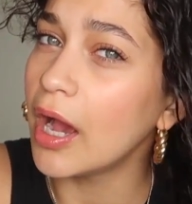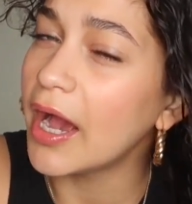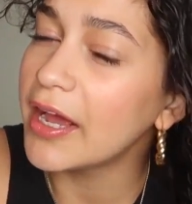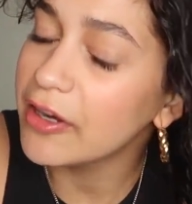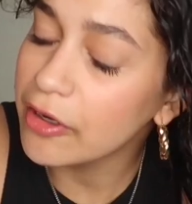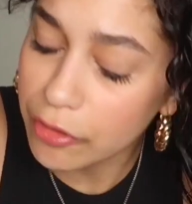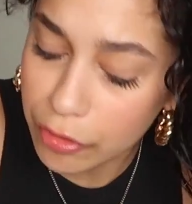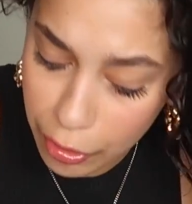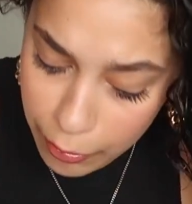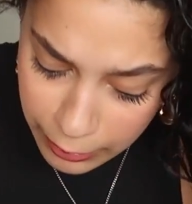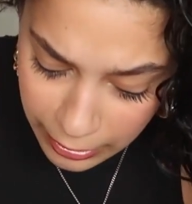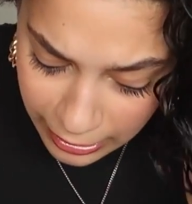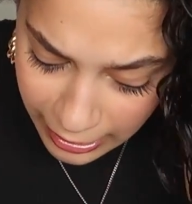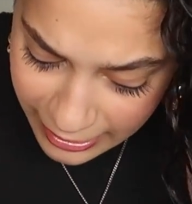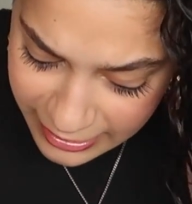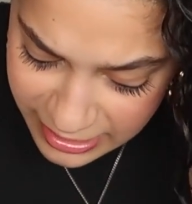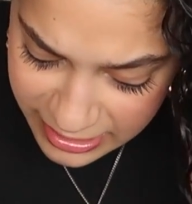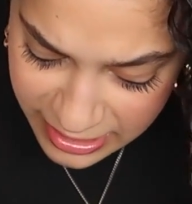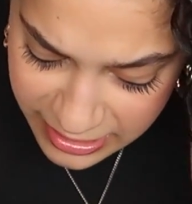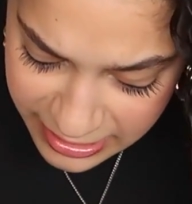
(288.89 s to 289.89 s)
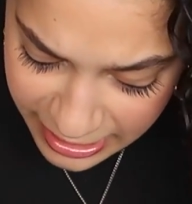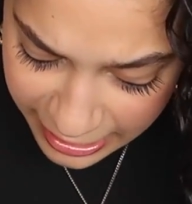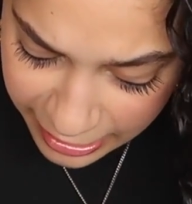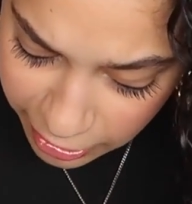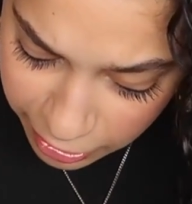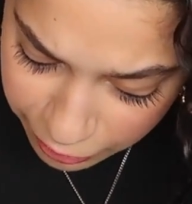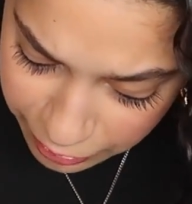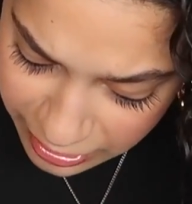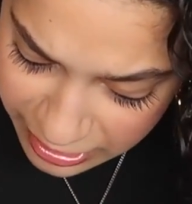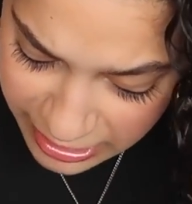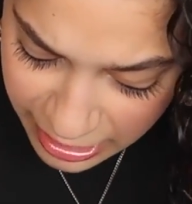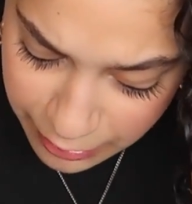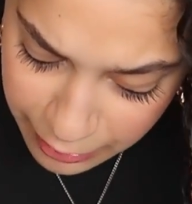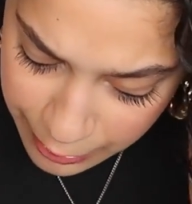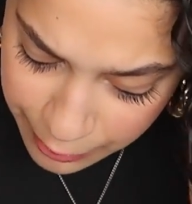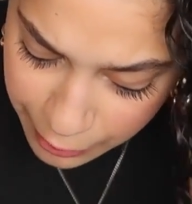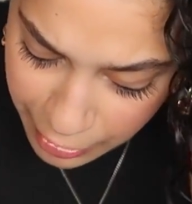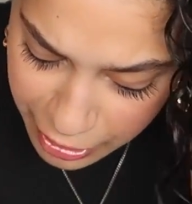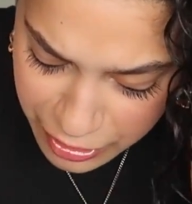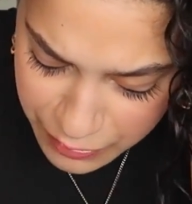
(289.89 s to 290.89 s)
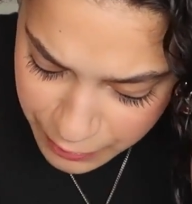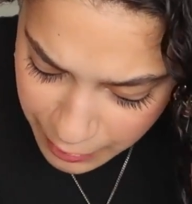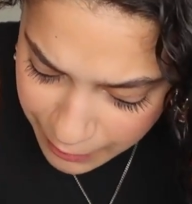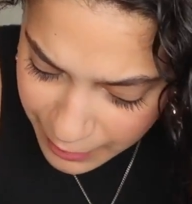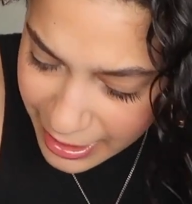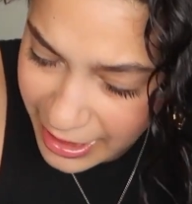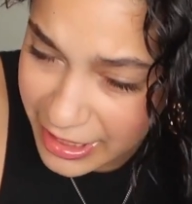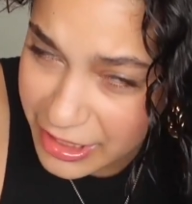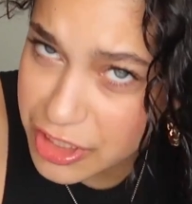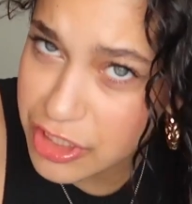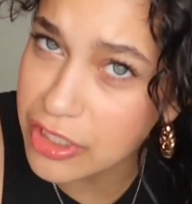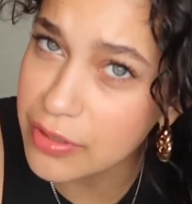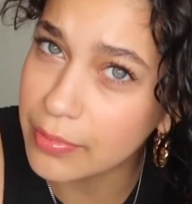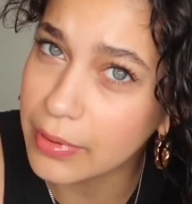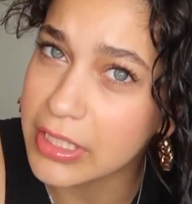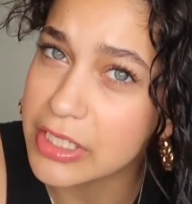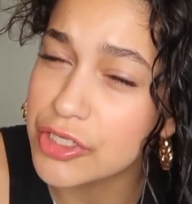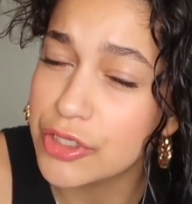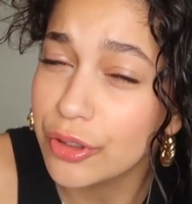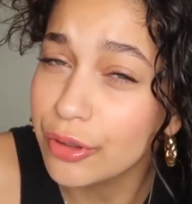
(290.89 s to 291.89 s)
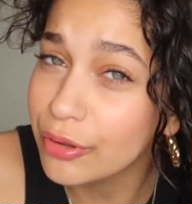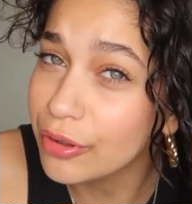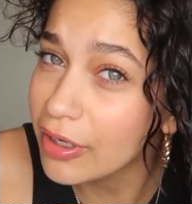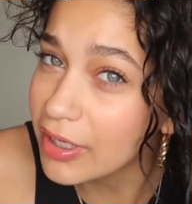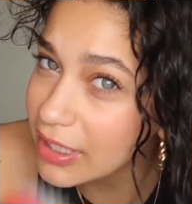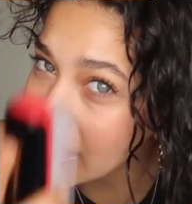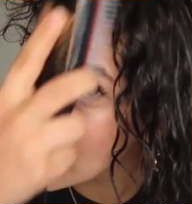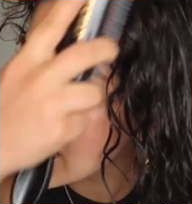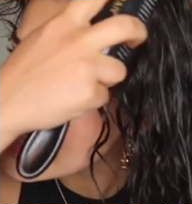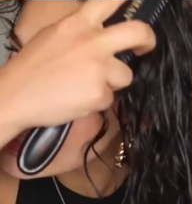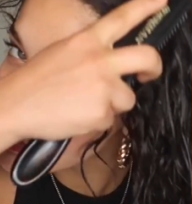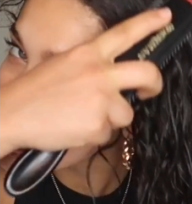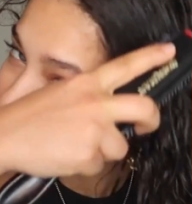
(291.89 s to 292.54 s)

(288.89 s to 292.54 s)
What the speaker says: I don't normally like to detangle with the Denman brush, but my hair shouldn't be too knotty as